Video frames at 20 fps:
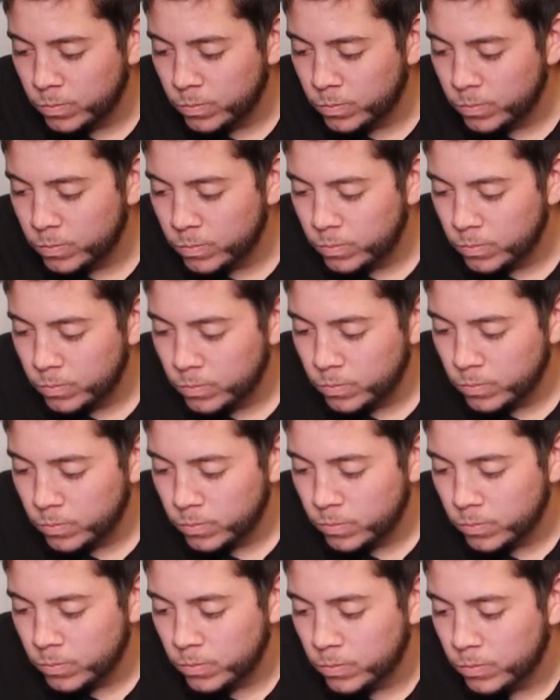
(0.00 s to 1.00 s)

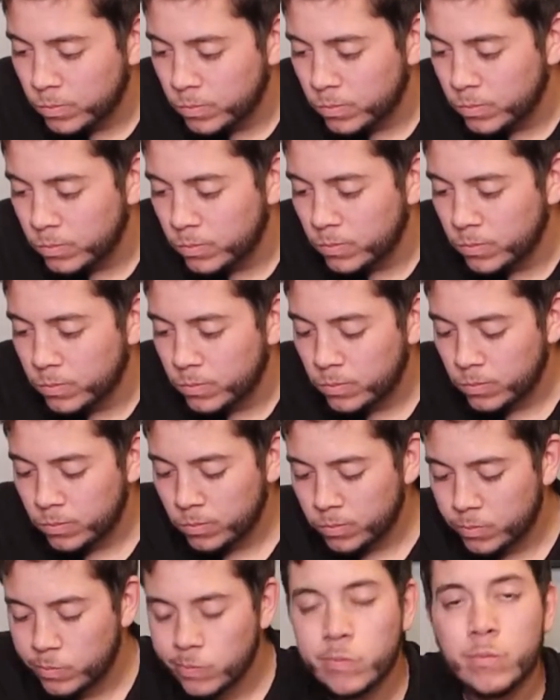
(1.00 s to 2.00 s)

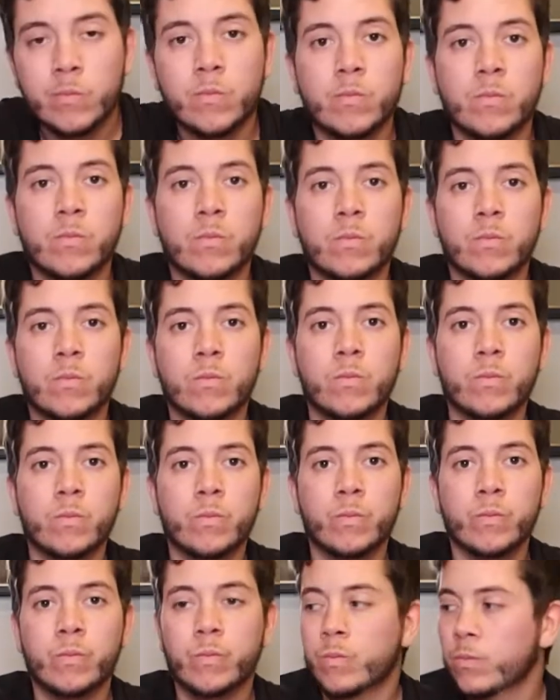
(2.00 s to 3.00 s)

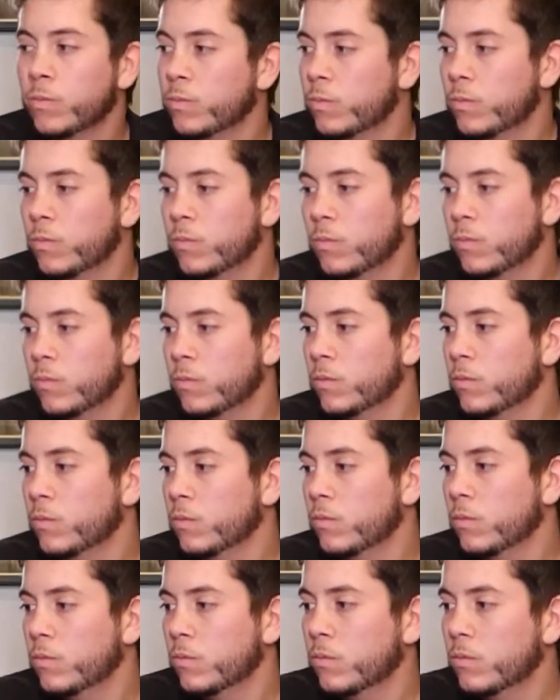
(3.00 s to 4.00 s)

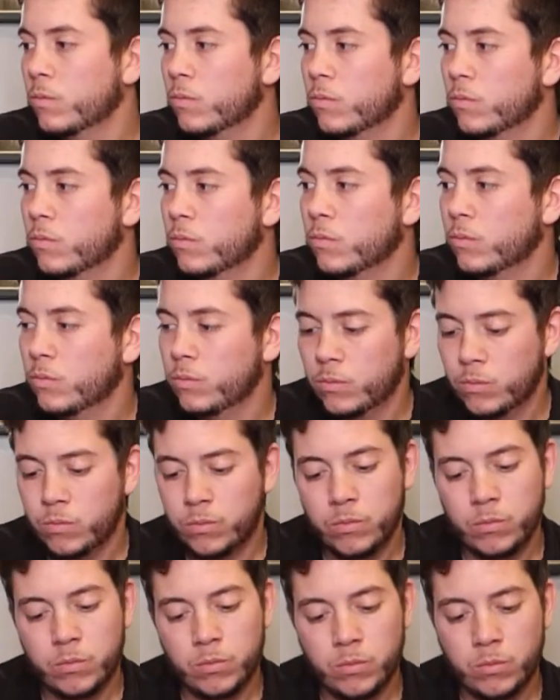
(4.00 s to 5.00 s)

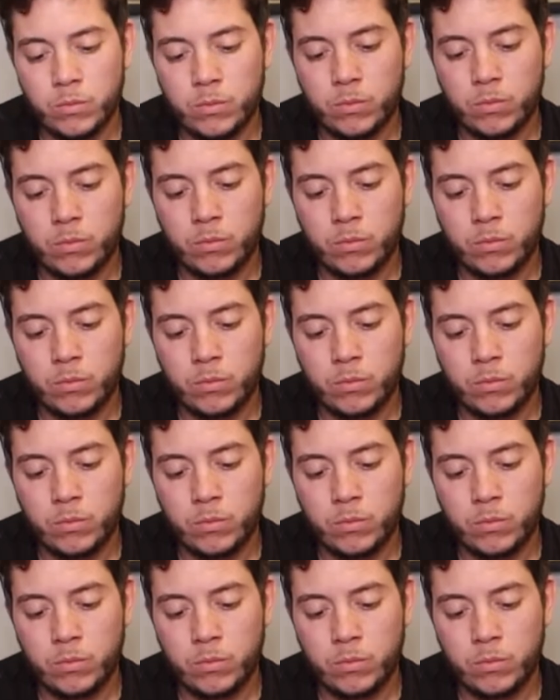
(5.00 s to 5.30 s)
No words are spoken by the person on screen.